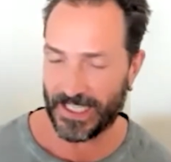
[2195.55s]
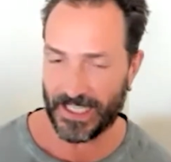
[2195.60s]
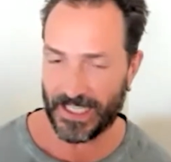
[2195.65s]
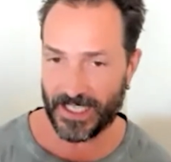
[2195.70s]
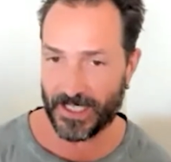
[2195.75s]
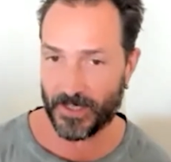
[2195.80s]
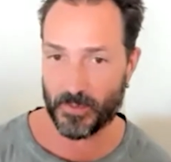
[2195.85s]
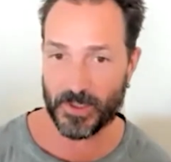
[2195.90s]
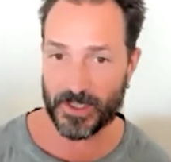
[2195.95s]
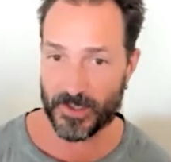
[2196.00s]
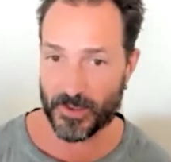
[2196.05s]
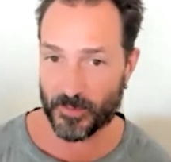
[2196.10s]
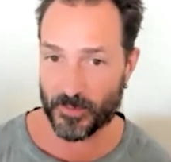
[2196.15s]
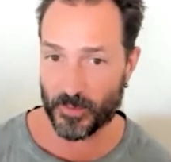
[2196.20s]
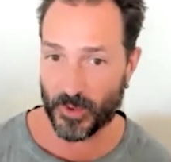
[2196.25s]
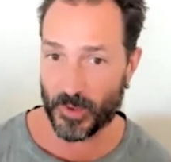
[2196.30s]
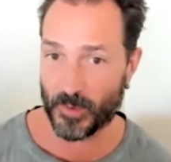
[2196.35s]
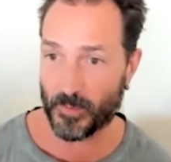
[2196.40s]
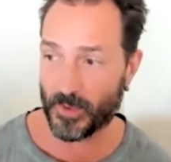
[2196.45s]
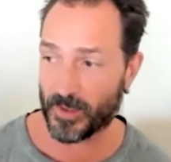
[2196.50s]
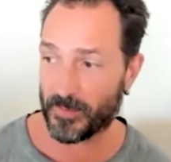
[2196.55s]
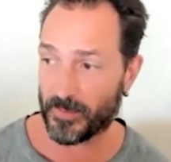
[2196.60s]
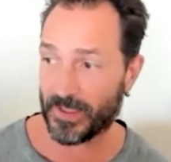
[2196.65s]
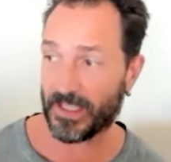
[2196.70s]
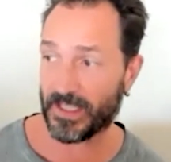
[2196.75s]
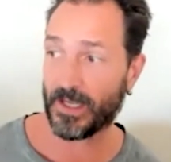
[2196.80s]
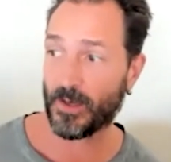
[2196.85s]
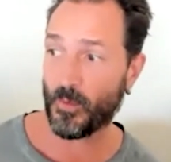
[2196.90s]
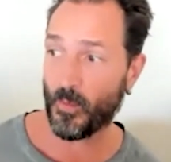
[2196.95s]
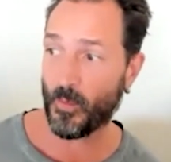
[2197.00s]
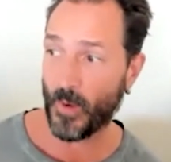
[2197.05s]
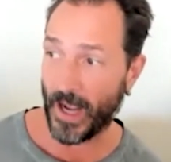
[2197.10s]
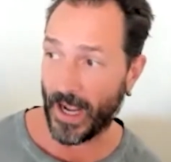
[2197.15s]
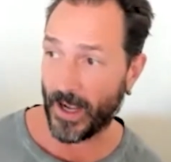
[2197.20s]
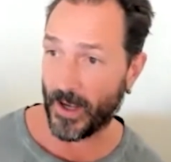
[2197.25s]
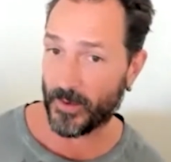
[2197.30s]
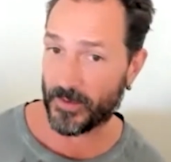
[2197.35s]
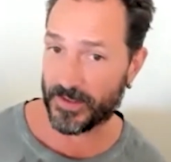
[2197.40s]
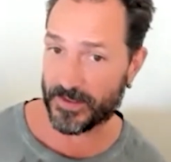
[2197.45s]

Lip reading: Anyone in the room would have been like, wow,